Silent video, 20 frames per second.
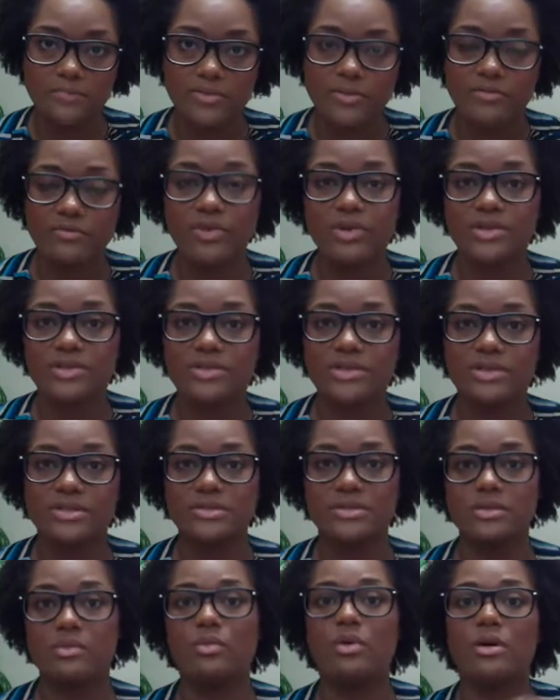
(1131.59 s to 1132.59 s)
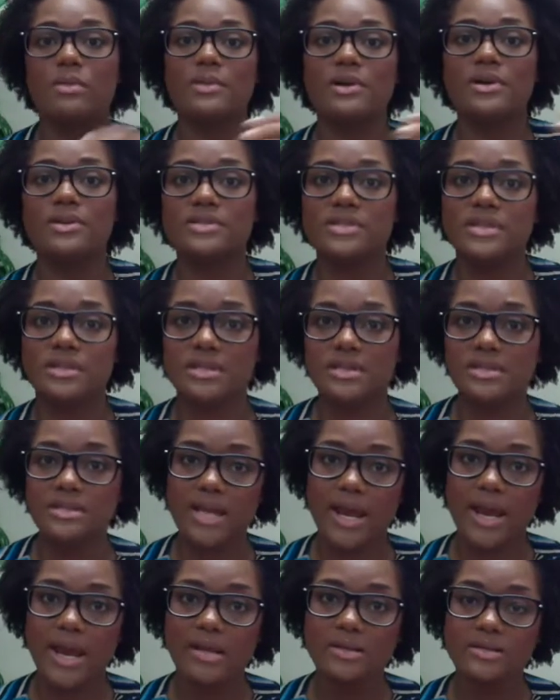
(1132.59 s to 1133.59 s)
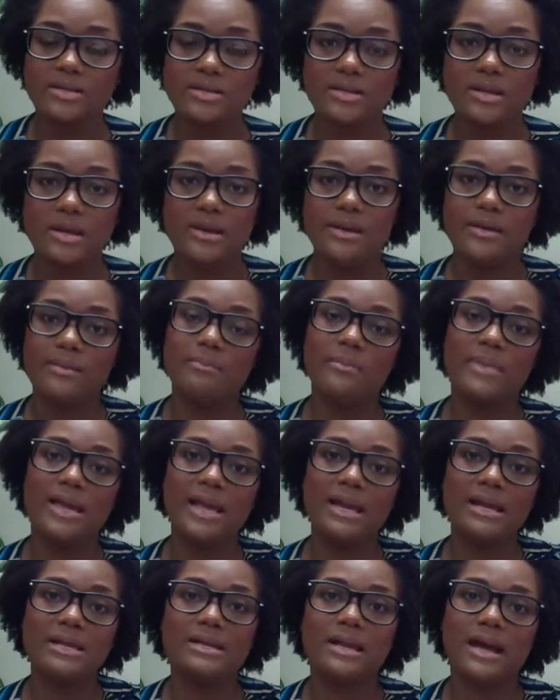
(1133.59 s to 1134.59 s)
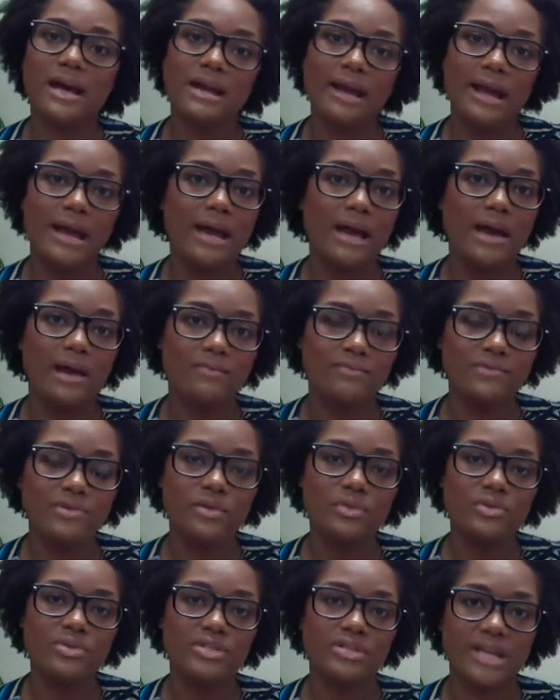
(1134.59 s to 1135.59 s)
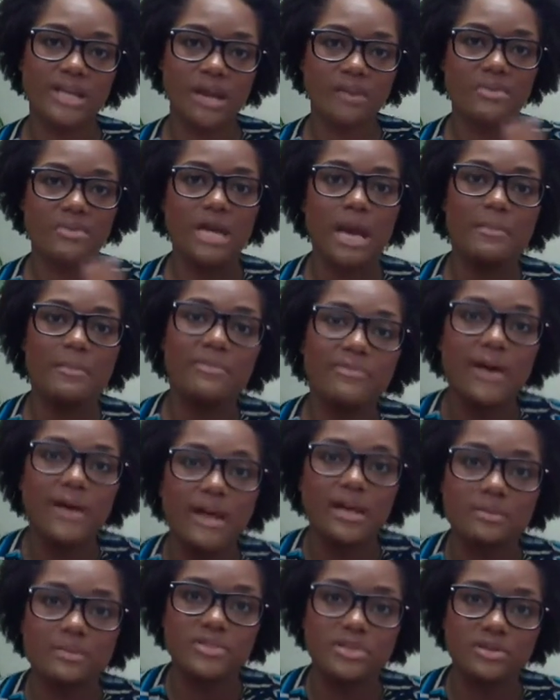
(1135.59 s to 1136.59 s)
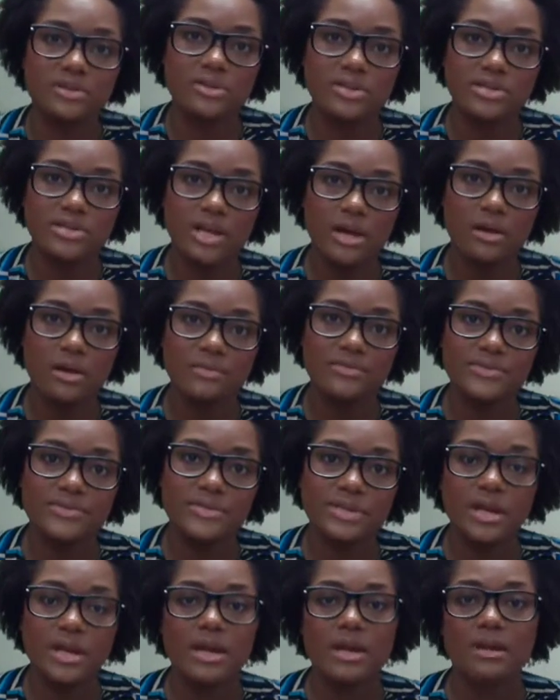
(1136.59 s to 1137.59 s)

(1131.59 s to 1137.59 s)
versus the Walmarts in the States may not have those same type of items on the shelves,